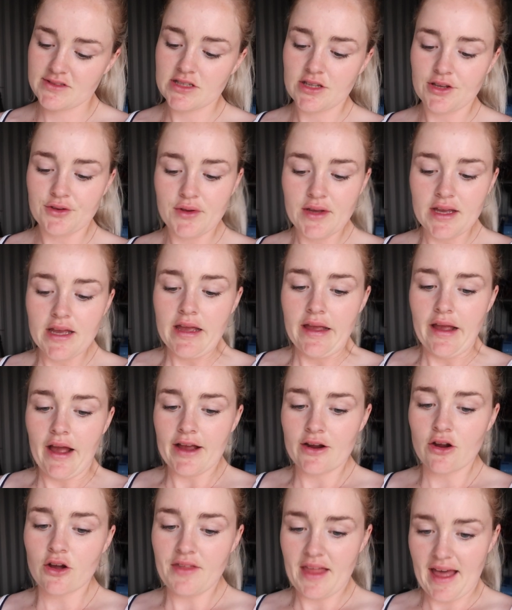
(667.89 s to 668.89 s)
So
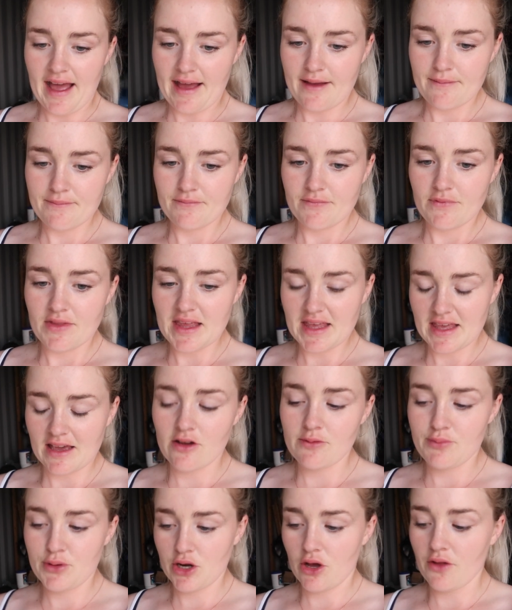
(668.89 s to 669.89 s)
I got that, thinking
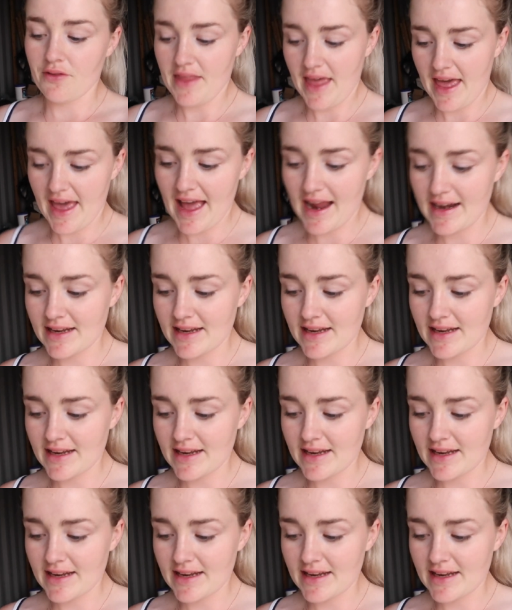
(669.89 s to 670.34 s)
I'd put it on there,